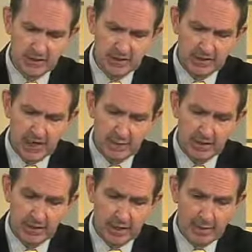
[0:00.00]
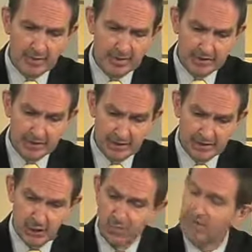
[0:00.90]
this coming, but it
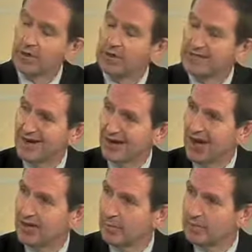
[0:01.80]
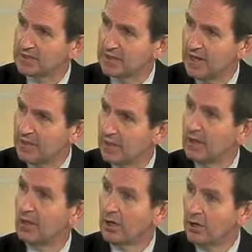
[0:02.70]
lets her focus now 100%
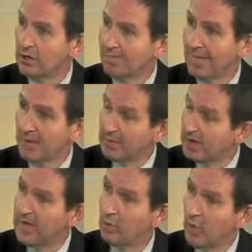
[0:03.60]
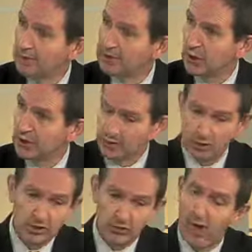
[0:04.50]
on her Mamma Mia website,
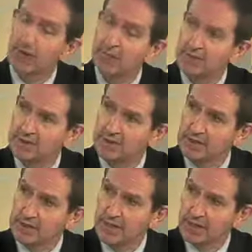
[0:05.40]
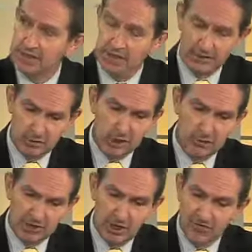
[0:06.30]
sort of growing business. She said, look, I
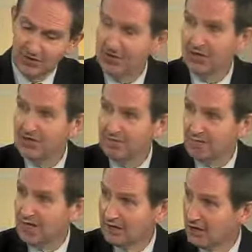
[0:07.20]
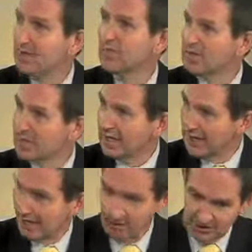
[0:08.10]
was over at 90%,
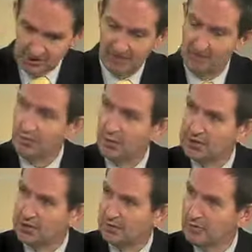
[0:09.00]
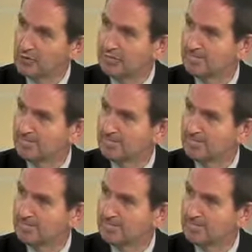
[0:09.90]
now I'll just have all my time on it.